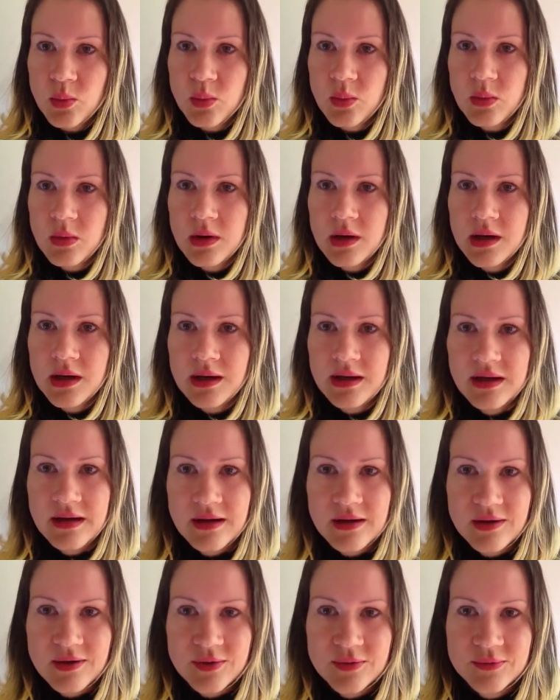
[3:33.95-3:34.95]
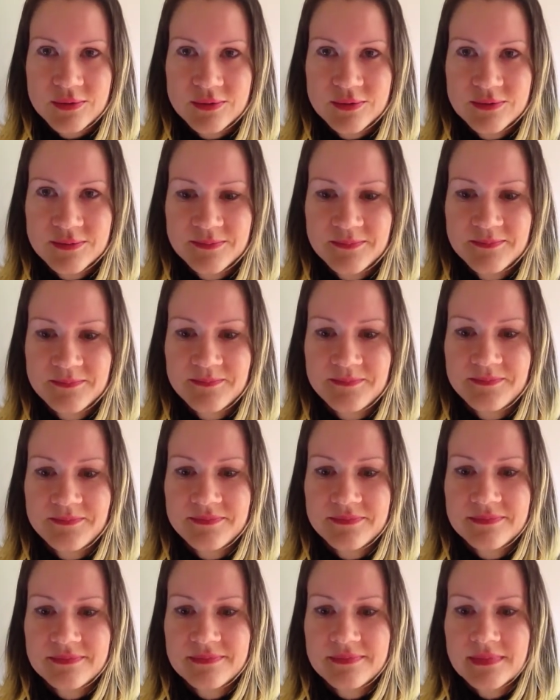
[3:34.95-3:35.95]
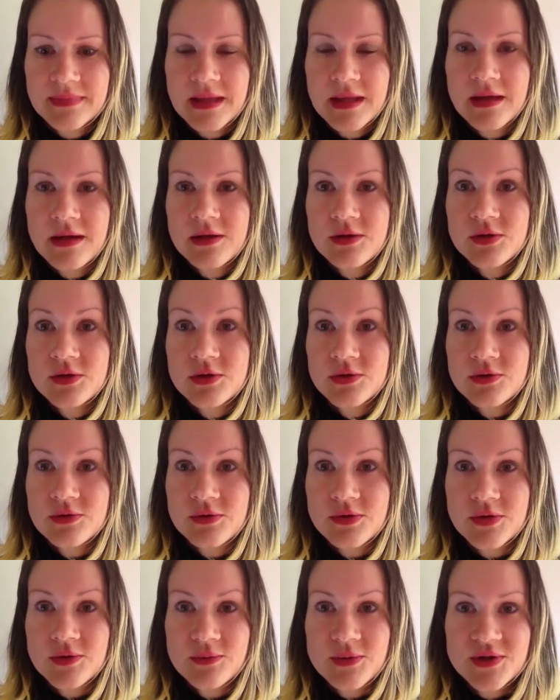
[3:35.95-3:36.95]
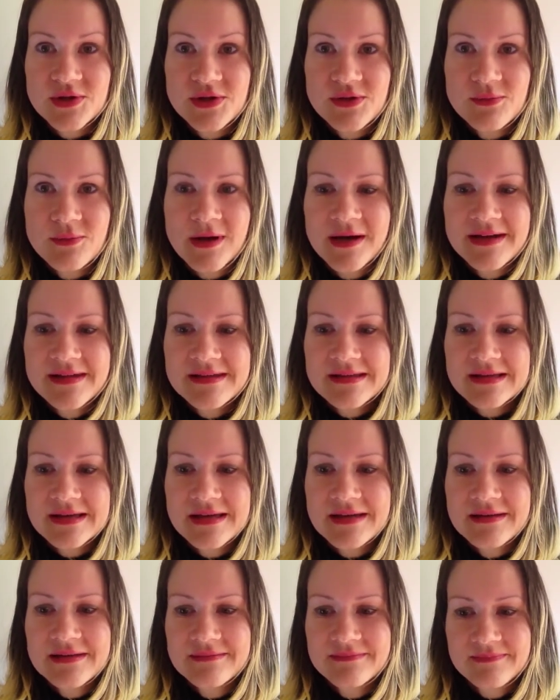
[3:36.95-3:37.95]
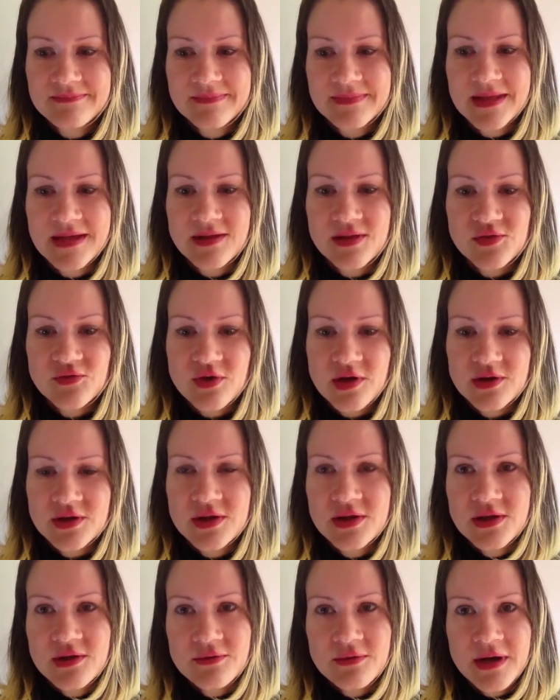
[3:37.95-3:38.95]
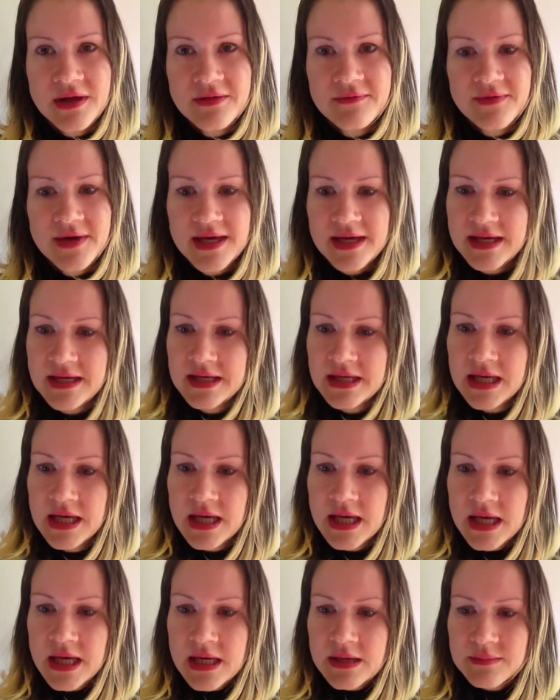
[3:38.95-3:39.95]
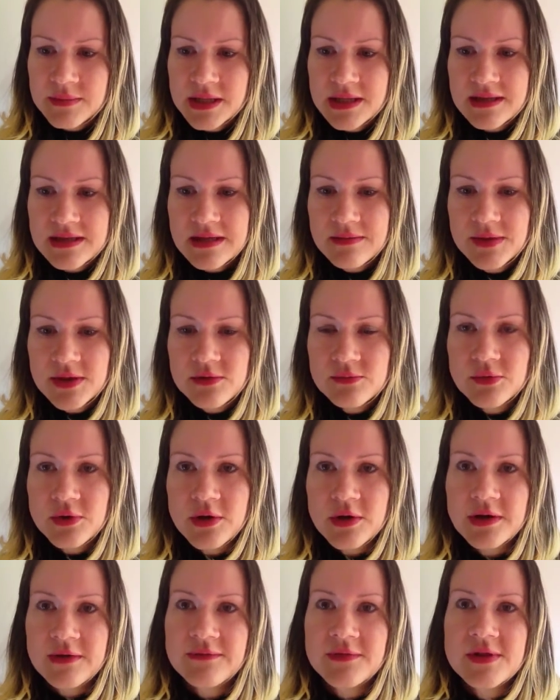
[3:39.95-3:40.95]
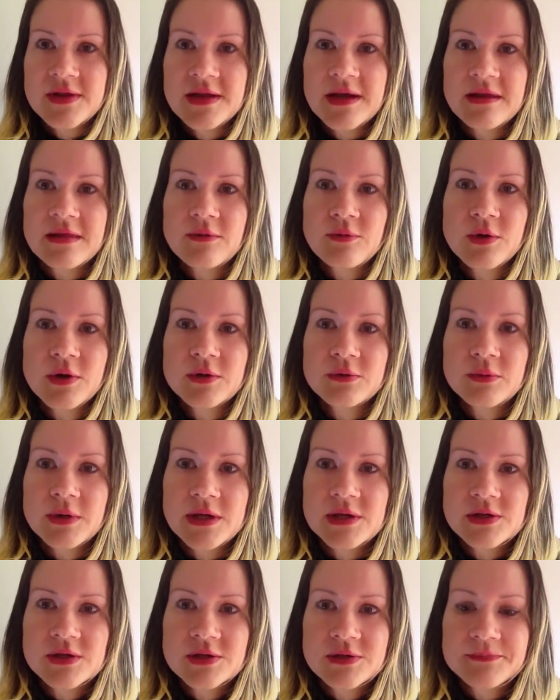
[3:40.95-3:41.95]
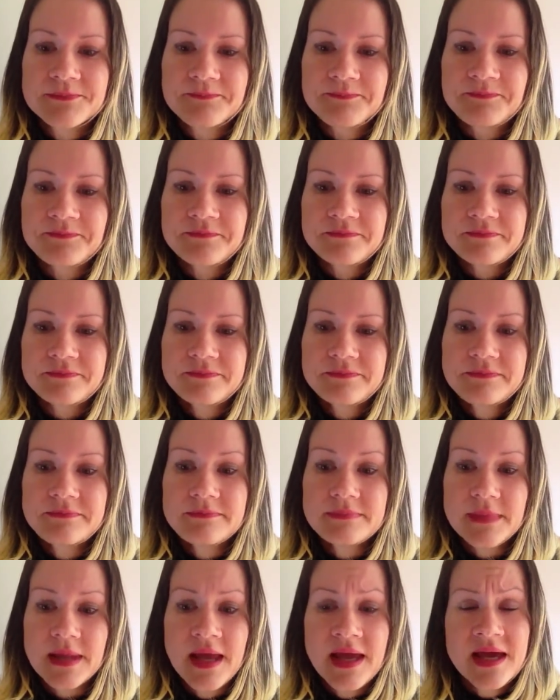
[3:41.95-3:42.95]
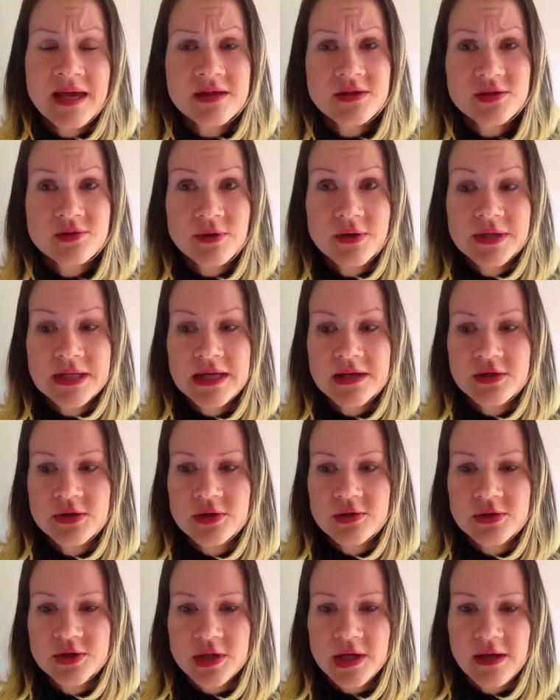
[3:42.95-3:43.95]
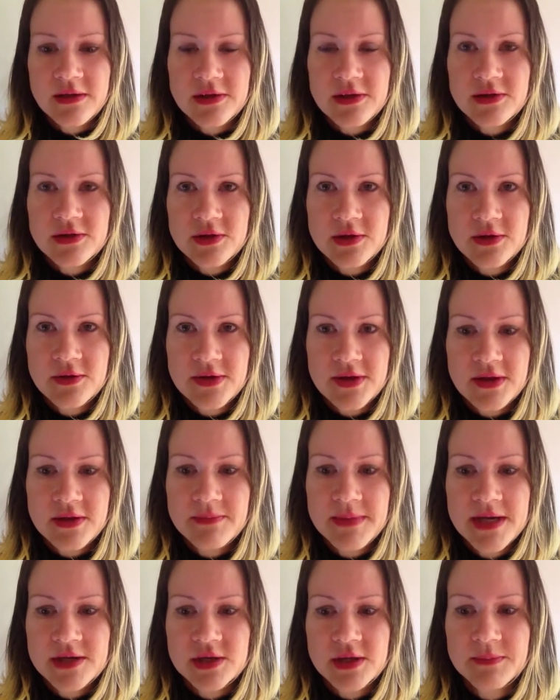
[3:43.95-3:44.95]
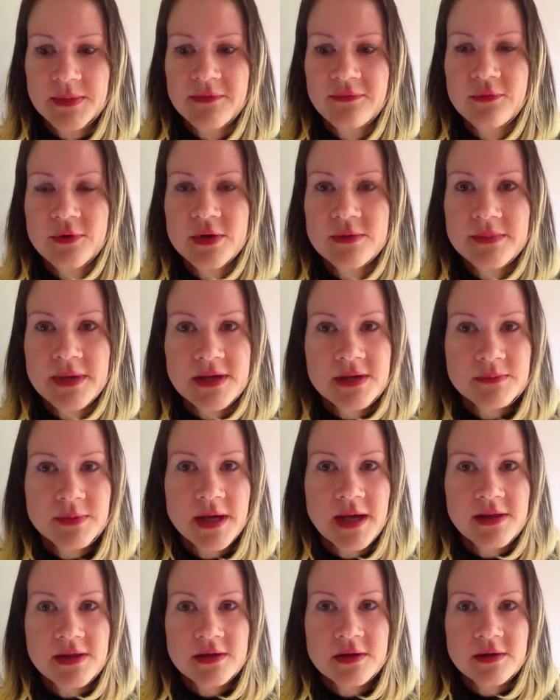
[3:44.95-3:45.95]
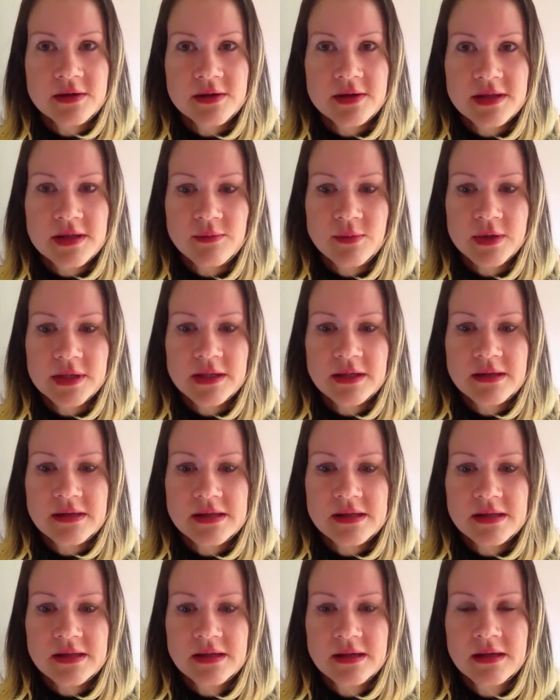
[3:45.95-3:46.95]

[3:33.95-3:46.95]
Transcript: Wow. Choose your wishes wisely. The instructions are rather vague, but it seems to work if you say the word wish. And you only get 2 chances to use its magic before you must pass it on to someone else.